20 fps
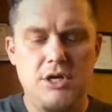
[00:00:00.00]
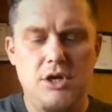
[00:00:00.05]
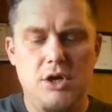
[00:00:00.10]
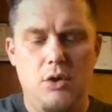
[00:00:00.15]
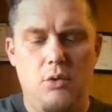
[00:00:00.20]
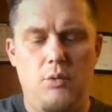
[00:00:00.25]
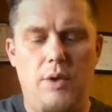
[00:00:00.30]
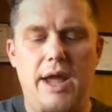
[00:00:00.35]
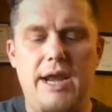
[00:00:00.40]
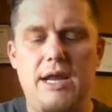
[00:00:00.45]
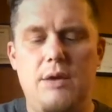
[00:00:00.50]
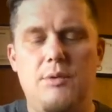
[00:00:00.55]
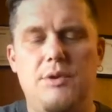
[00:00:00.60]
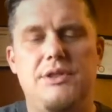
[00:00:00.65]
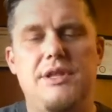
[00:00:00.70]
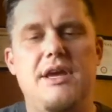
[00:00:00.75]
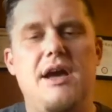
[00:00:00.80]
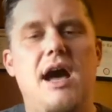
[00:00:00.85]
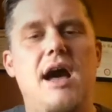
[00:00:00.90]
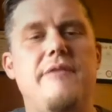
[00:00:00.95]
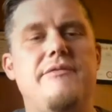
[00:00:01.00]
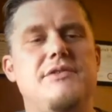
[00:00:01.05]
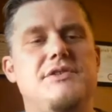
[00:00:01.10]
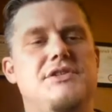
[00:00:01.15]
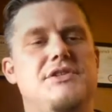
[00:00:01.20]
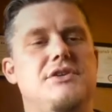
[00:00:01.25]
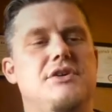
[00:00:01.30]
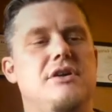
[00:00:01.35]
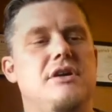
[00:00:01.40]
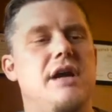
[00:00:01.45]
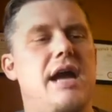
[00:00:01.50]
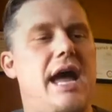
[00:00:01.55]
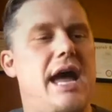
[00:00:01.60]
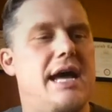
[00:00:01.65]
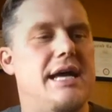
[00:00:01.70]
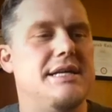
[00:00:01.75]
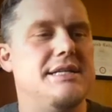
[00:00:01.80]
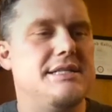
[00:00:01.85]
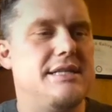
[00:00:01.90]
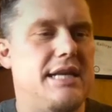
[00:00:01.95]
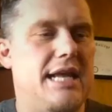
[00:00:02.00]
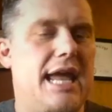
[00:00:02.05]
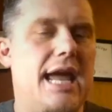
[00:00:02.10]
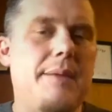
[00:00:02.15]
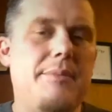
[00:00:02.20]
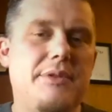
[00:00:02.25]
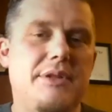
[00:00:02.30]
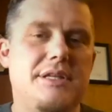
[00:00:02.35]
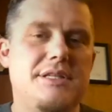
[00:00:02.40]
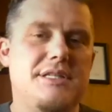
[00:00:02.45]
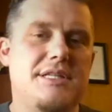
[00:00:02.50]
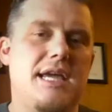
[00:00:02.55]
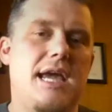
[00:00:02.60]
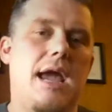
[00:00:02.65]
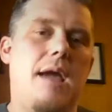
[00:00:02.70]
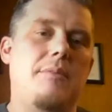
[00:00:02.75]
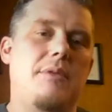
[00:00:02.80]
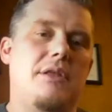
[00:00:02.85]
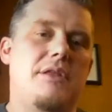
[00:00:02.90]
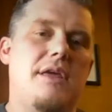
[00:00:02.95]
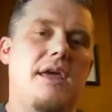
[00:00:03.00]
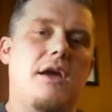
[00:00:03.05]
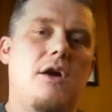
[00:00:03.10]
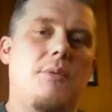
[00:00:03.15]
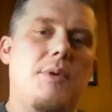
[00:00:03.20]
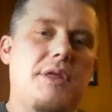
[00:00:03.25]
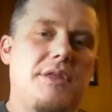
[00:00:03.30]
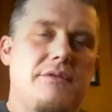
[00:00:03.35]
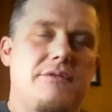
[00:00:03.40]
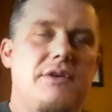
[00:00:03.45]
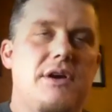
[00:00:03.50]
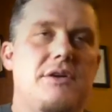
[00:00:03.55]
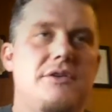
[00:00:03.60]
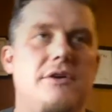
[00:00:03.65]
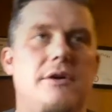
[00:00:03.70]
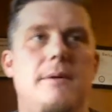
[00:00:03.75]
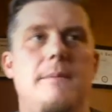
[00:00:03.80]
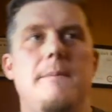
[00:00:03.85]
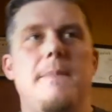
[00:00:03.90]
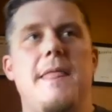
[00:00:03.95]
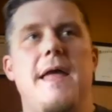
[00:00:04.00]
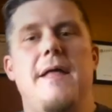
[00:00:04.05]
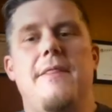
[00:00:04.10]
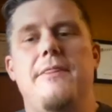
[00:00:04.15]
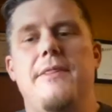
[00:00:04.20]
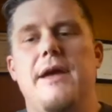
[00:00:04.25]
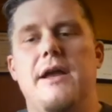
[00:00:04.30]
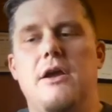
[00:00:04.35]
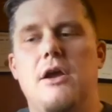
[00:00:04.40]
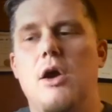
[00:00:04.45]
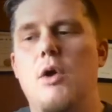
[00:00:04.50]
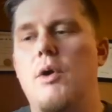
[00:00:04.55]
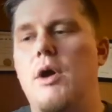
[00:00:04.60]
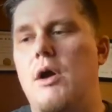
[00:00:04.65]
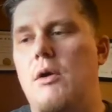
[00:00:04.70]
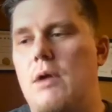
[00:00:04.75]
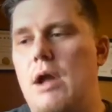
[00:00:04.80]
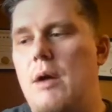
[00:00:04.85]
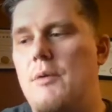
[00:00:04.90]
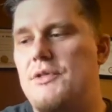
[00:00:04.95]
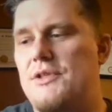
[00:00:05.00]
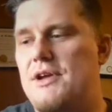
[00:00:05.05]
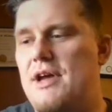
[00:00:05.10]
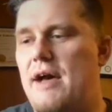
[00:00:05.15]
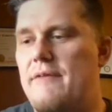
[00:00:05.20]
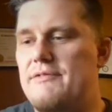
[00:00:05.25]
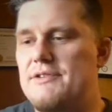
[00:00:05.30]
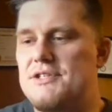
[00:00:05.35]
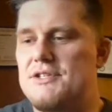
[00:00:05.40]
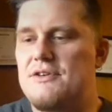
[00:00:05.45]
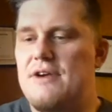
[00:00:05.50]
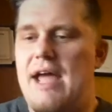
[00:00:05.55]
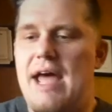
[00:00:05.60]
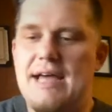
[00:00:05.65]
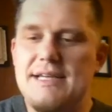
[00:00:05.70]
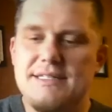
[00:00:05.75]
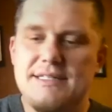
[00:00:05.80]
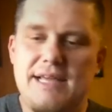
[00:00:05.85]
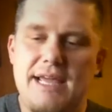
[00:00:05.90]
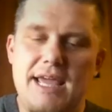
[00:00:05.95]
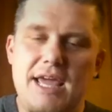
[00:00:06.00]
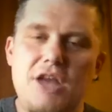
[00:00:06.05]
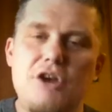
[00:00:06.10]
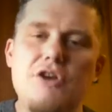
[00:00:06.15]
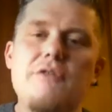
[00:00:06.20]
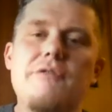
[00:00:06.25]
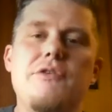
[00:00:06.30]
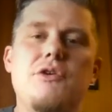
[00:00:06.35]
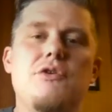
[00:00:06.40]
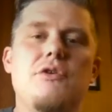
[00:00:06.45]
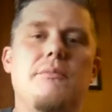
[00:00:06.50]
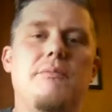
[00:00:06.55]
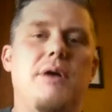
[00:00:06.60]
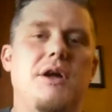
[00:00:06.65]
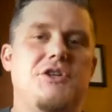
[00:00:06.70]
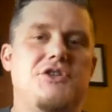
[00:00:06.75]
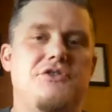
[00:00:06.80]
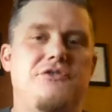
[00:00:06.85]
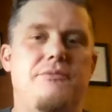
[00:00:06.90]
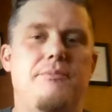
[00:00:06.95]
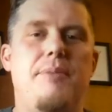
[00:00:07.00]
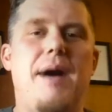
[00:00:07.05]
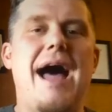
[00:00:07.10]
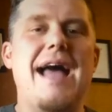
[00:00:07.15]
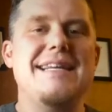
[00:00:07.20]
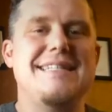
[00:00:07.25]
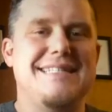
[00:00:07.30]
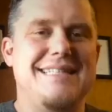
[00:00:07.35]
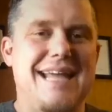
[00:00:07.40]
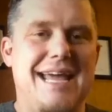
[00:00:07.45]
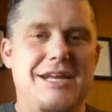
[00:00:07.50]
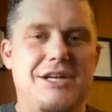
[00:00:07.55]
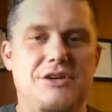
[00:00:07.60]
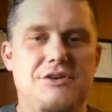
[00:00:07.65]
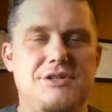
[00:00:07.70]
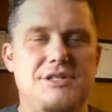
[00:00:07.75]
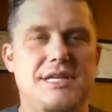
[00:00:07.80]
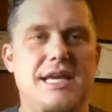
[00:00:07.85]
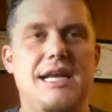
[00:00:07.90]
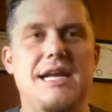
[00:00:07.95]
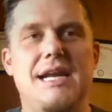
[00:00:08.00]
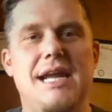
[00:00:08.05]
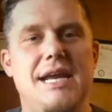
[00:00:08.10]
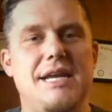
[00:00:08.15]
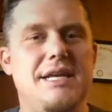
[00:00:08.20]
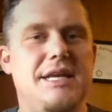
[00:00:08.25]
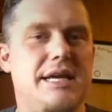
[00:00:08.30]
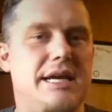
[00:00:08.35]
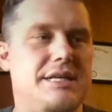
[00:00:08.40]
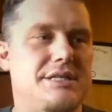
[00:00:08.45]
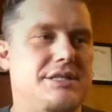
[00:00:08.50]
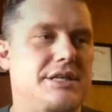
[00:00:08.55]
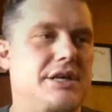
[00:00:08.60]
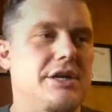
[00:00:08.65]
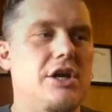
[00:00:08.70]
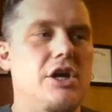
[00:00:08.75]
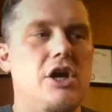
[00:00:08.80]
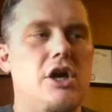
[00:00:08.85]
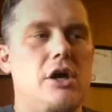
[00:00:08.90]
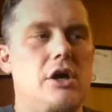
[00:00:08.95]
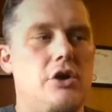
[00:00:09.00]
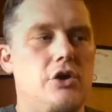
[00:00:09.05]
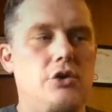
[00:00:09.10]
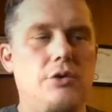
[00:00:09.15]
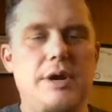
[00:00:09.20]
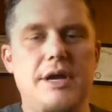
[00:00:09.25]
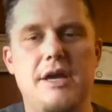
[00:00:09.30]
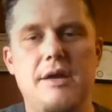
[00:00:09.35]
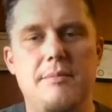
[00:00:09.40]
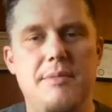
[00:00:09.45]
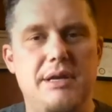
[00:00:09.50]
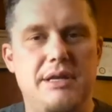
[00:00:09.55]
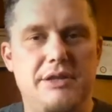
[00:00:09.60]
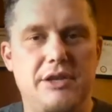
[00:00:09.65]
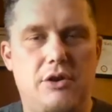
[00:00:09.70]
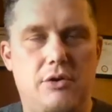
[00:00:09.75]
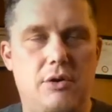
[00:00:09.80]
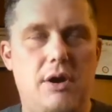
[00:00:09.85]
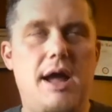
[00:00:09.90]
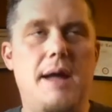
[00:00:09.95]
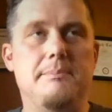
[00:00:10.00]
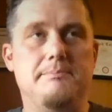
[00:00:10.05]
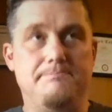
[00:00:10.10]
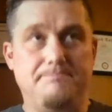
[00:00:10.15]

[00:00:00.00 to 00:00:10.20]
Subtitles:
waiting with the officer as an ambulance came to take away the victim, and then going around with the officer as they interviewed a bunch of bystanders to get an idea as to who had committed the crime.